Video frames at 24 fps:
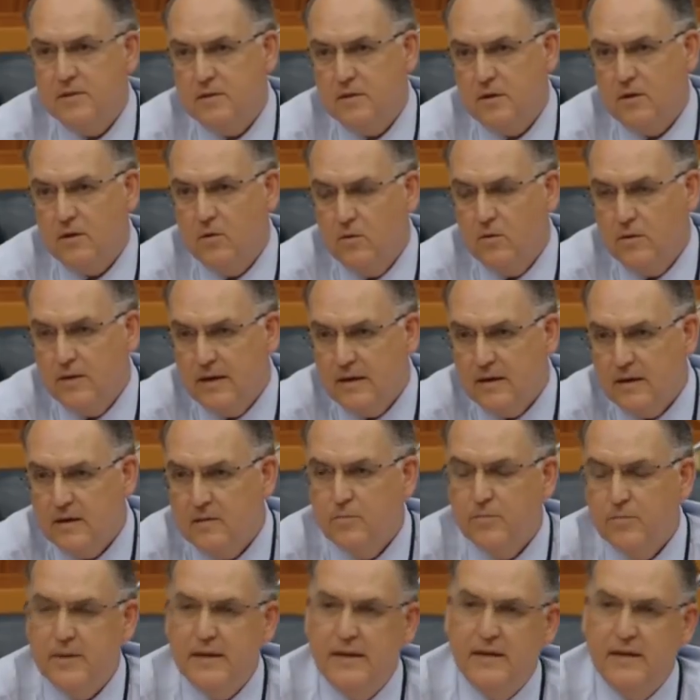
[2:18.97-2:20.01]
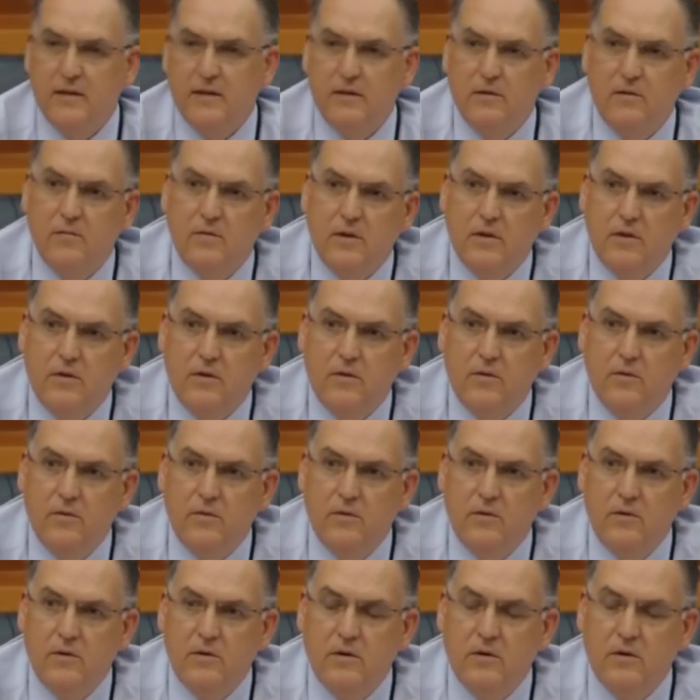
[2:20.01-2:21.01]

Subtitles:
Mr. Gordon pleaded with you,